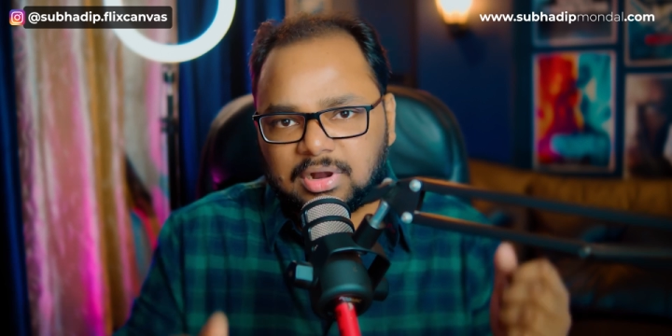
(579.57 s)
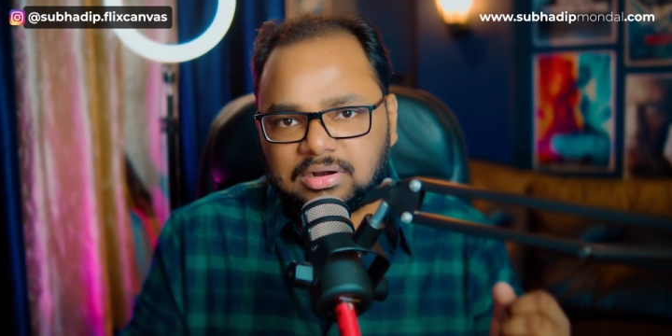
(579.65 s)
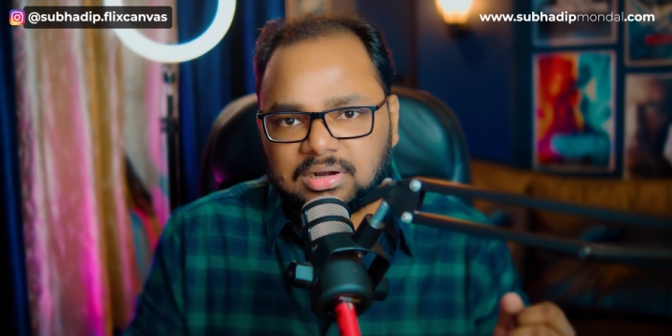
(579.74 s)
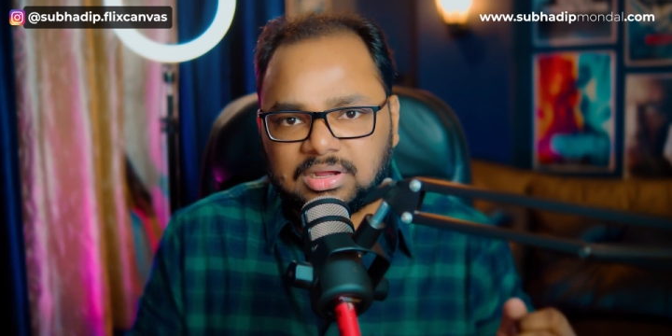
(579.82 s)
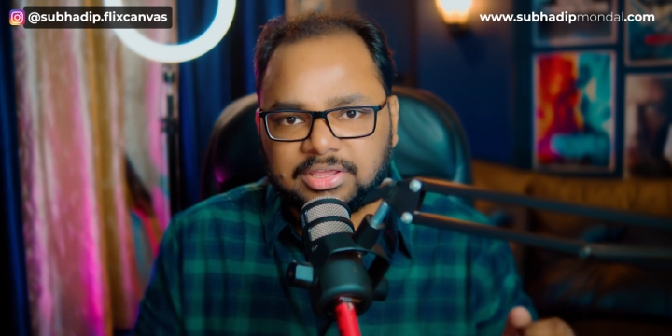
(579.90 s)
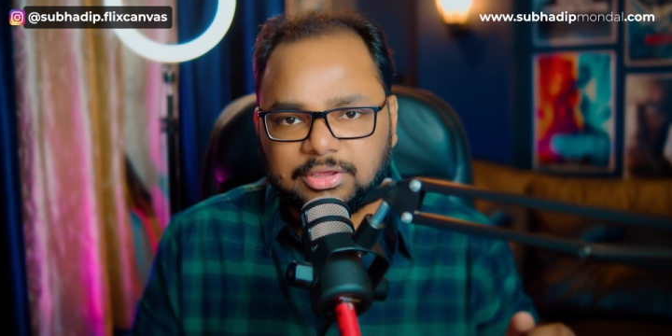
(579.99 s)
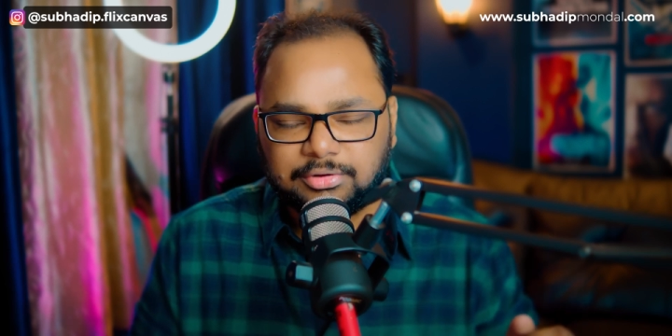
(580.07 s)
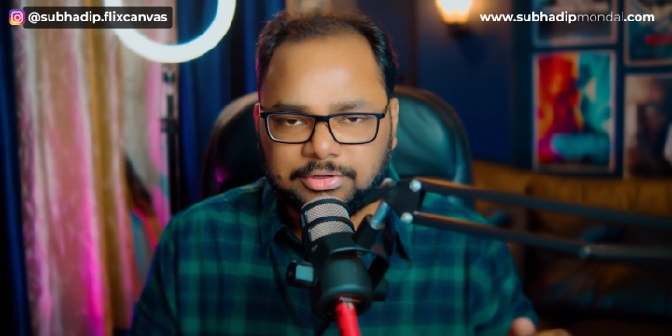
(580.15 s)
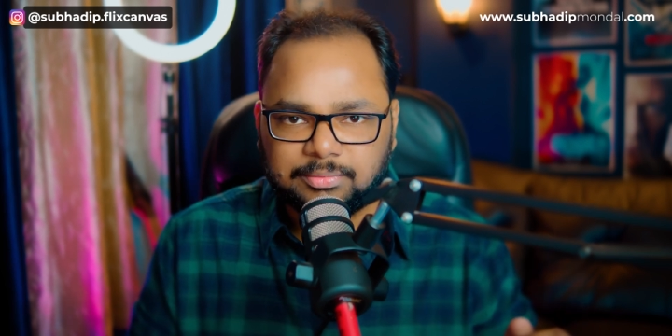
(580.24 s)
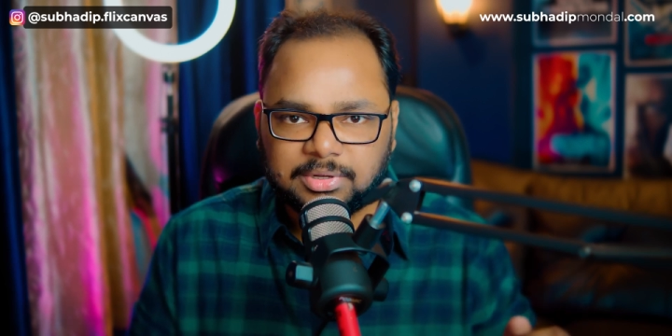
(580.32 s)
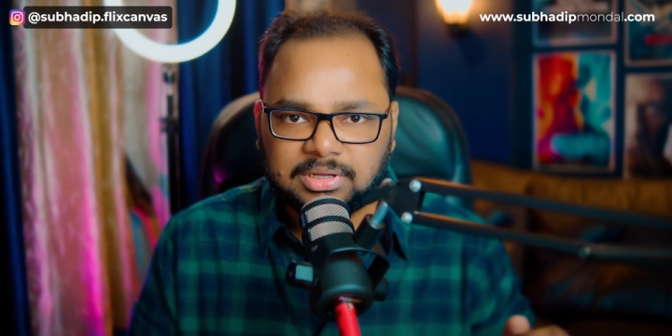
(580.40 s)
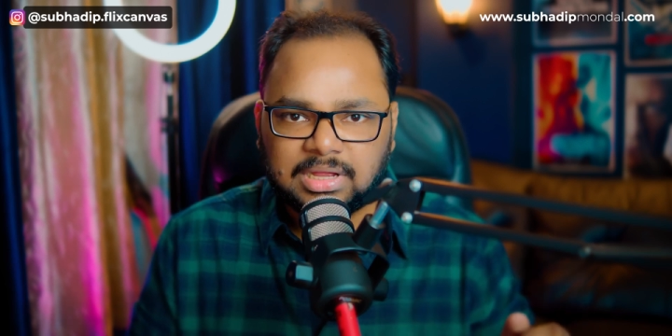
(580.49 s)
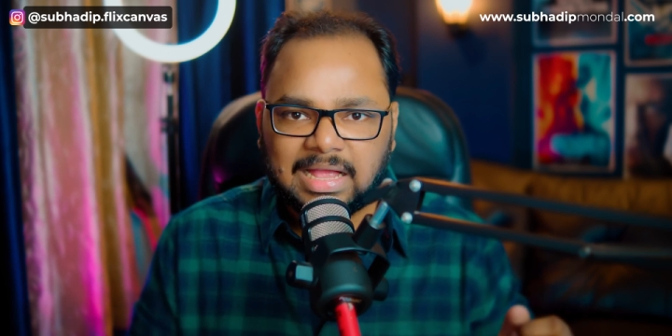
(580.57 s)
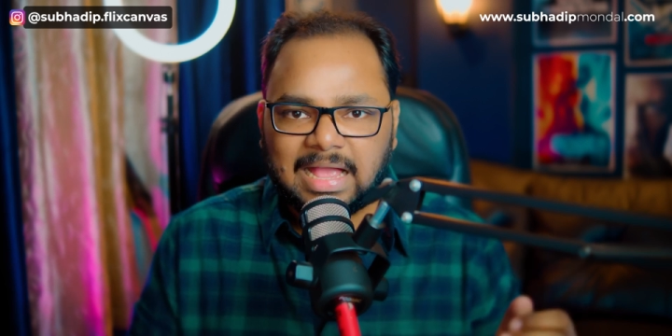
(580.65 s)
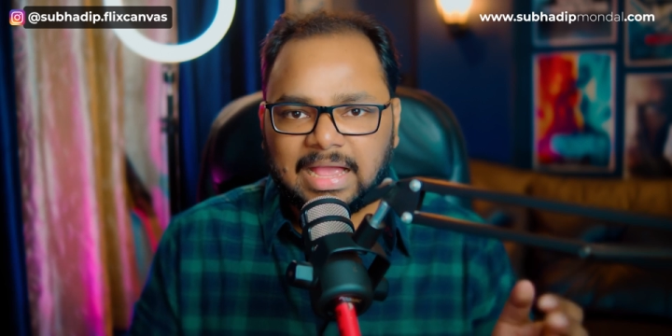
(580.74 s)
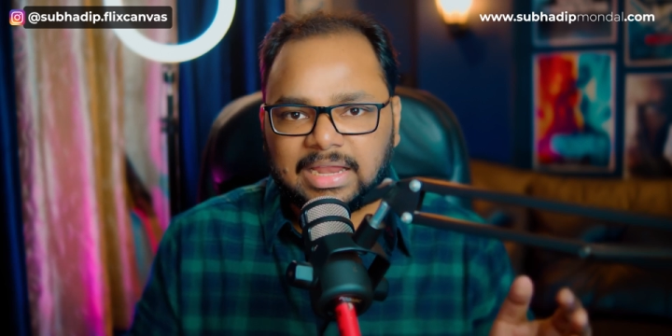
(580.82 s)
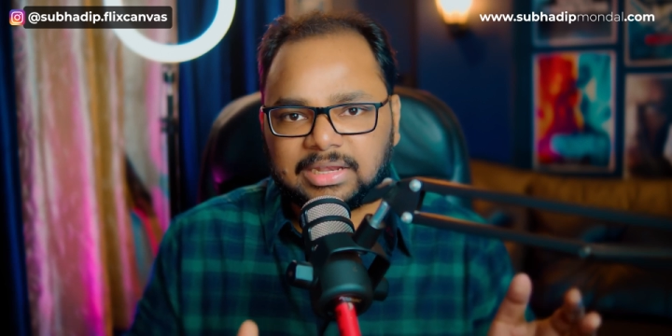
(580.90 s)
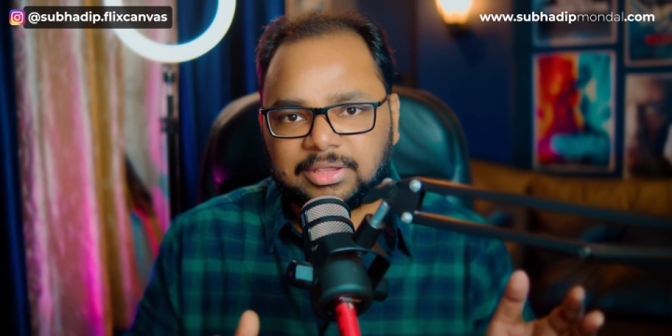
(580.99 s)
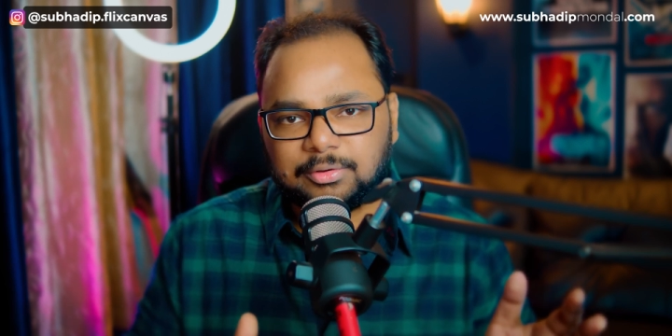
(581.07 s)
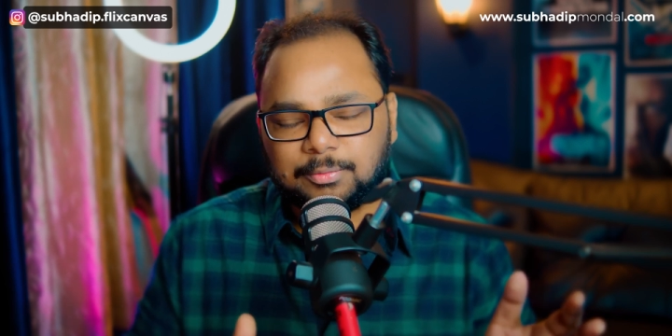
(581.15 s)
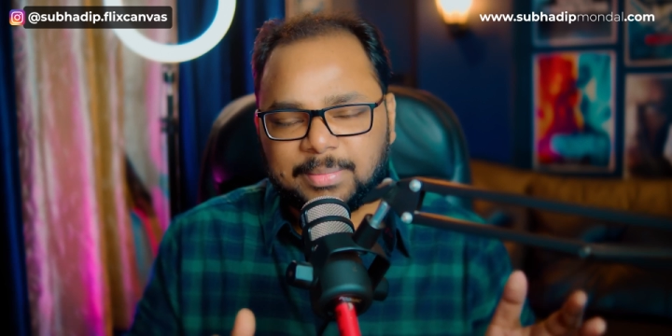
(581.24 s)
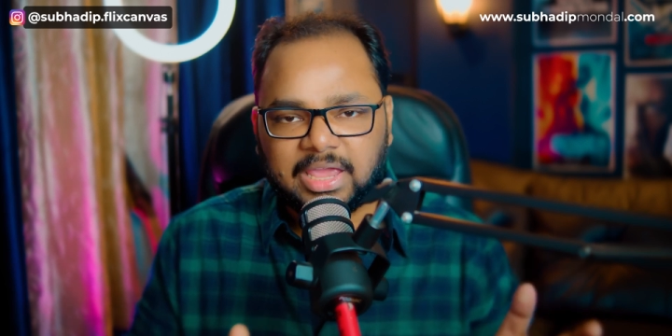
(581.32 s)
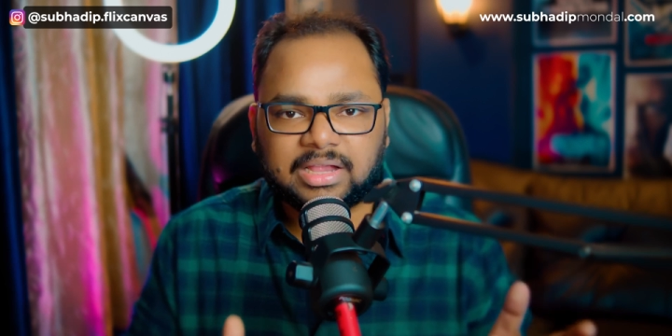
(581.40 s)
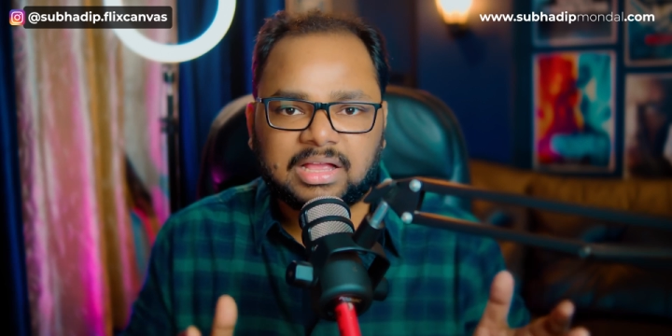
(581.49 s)
are a YouTuber and you
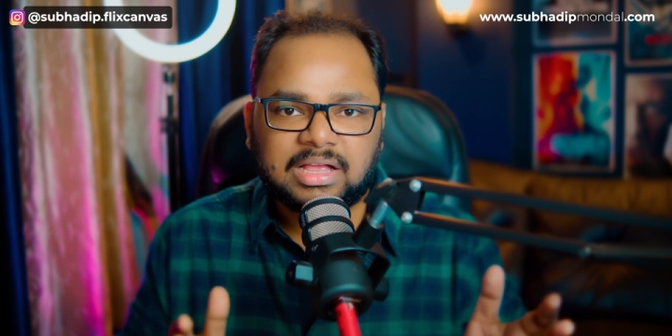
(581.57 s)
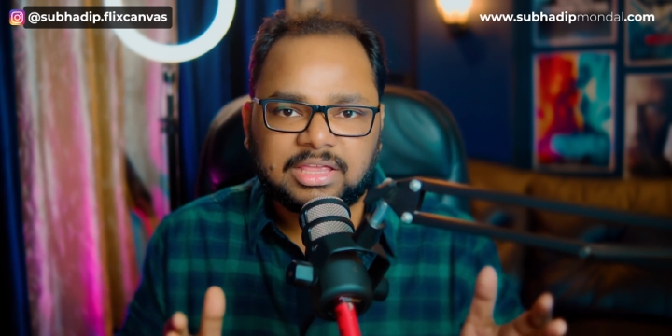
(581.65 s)
make